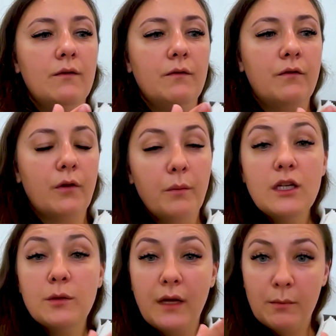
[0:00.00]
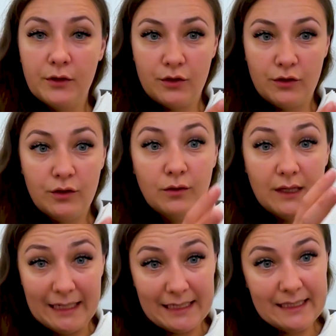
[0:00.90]
for me to be able to do
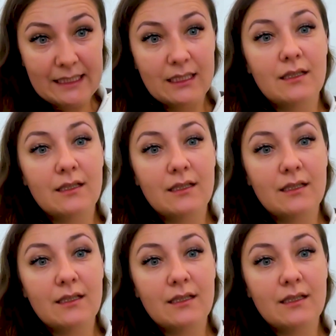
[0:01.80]
this,